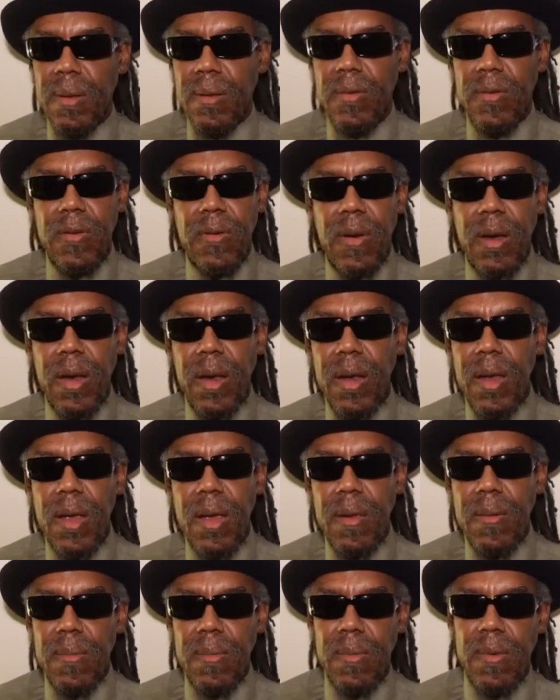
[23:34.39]
Straight
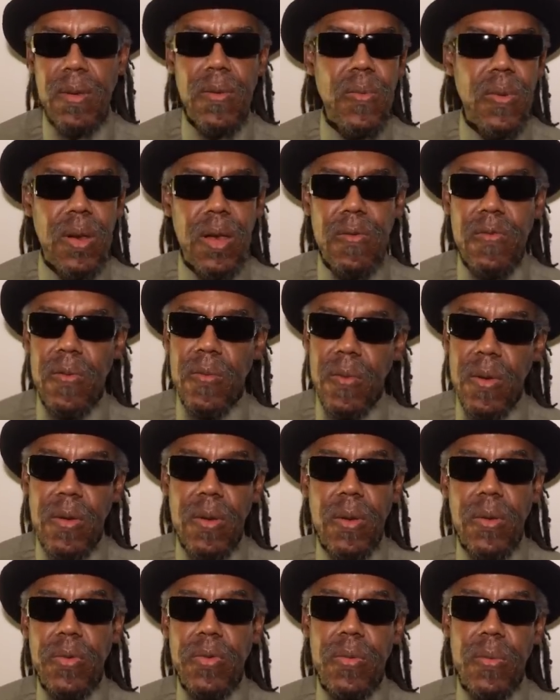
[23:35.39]
up. You wouldn't even want no